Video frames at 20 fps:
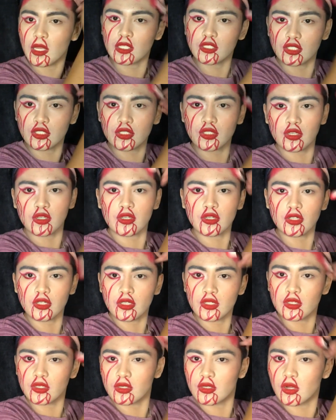make sure
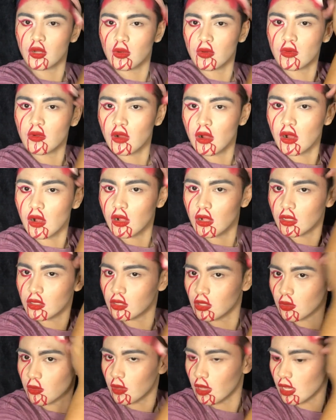you go all
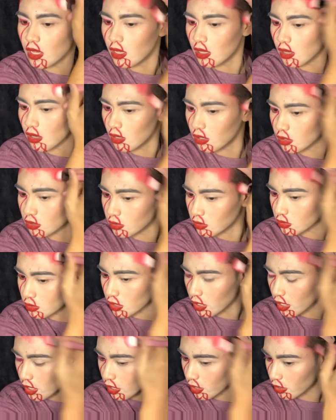the way onto
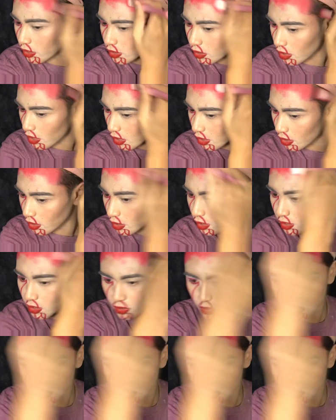the hairline.